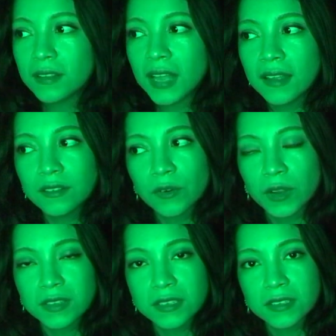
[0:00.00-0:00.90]
That
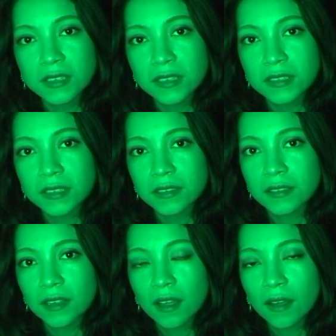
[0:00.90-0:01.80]
crazy
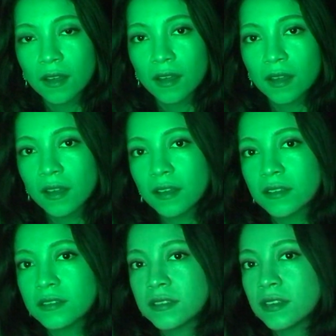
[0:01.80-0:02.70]
season
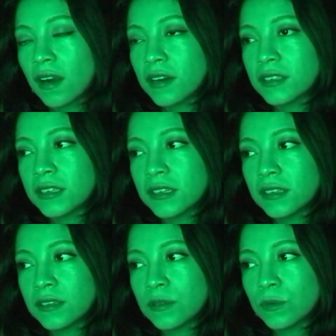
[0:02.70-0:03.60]

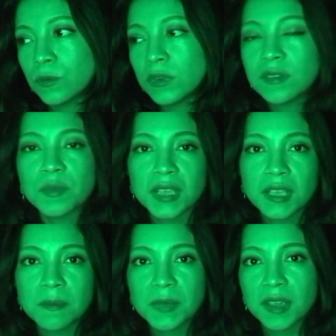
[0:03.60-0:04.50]
started with
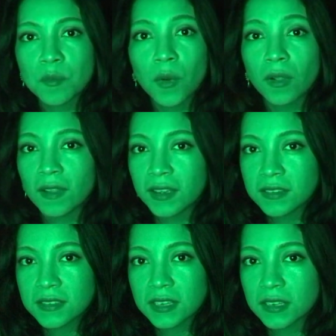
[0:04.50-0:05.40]
me being
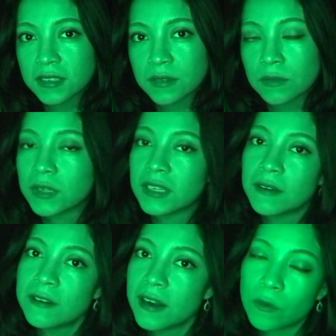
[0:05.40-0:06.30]
molested
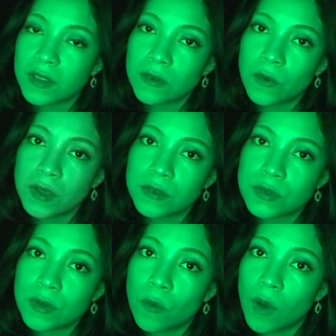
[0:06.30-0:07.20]
whenever I was going to
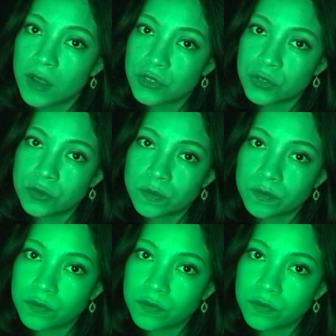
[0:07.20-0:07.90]
the washroom